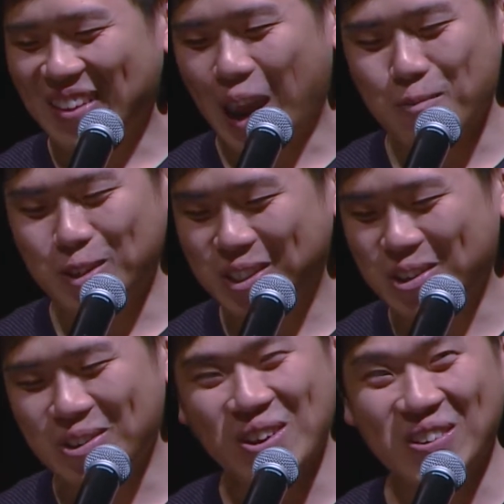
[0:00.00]
and we're
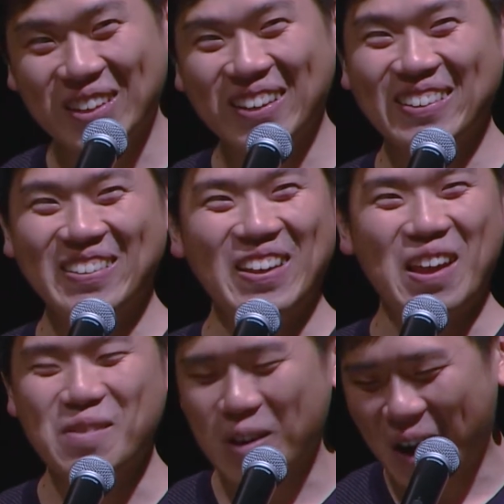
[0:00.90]
still cooking,
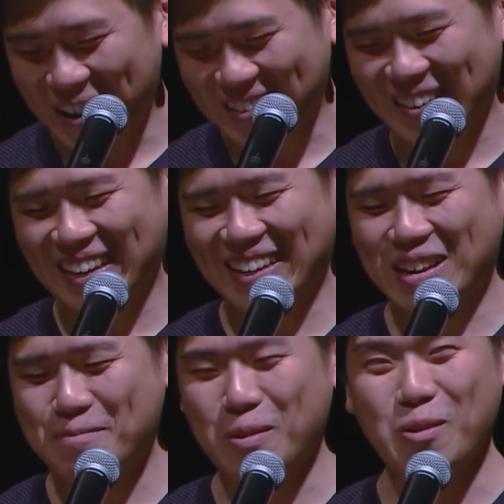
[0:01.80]
and we're hungry,
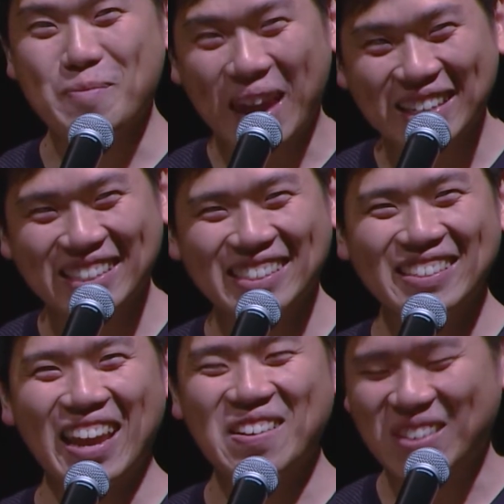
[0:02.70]
but we're
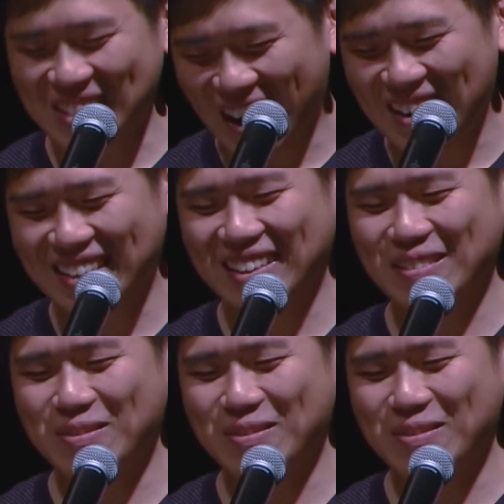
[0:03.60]
patient, and we're talking.